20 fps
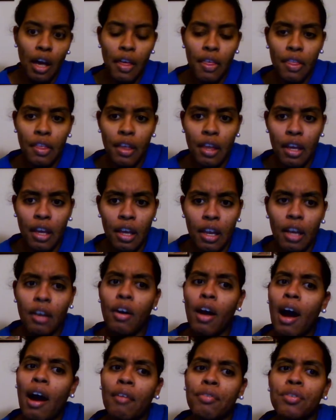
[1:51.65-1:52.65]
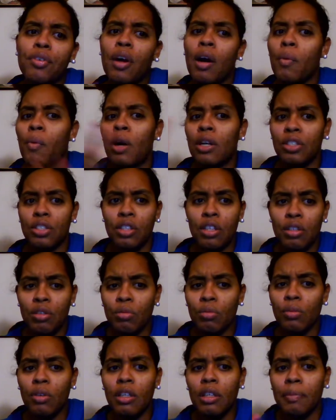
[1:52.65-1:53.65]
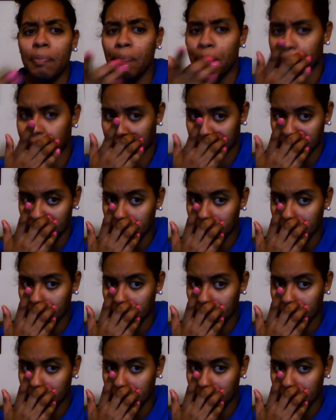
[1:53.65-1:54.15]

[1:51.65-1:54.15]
And then after I watched this one,